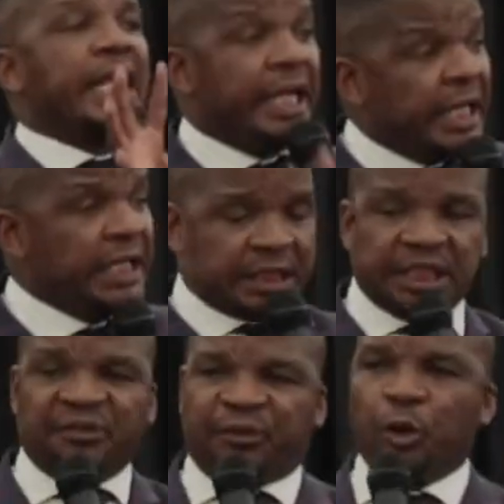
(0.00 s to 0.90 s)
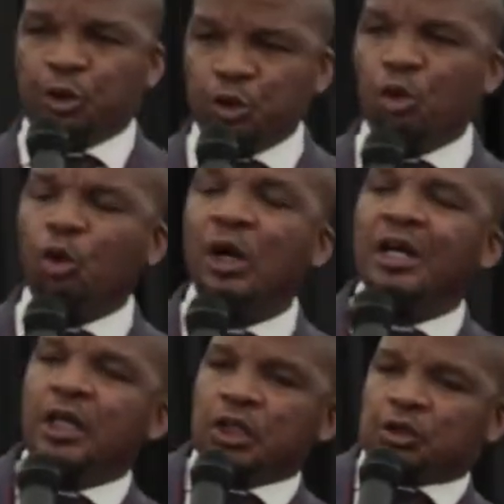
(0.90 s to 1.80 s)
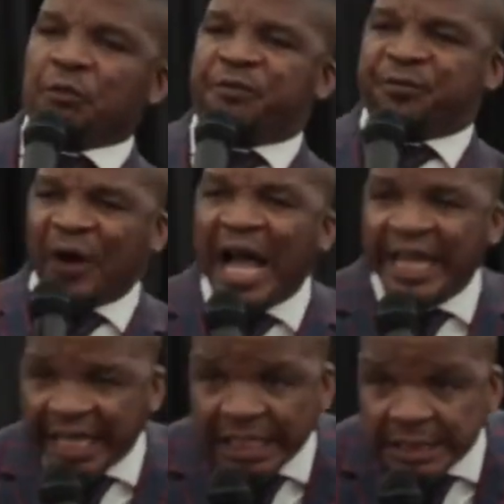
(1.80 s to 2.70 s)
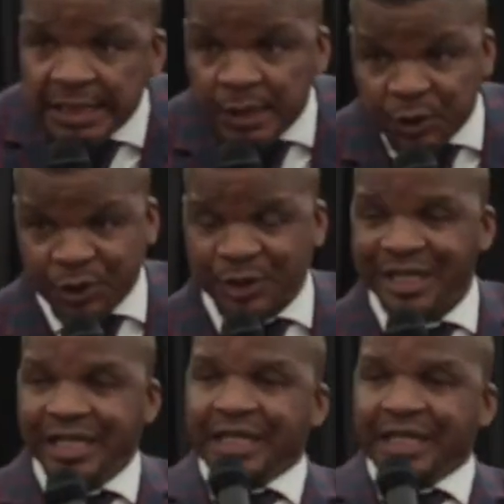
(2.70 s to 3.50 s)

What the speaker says: easy for you to finance,